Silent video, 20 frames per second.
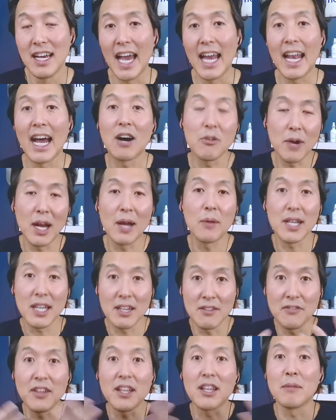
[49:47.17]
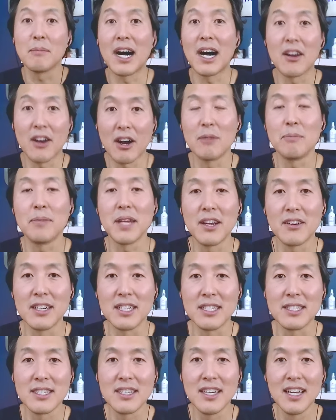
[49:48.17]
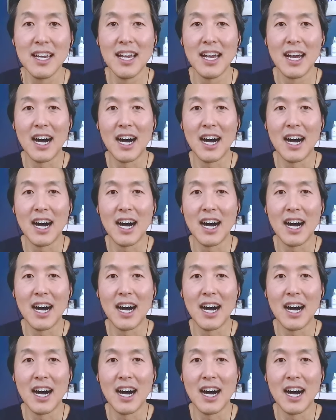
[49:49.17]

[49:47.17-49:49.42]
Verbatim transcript: and how great we can feel about our appearance.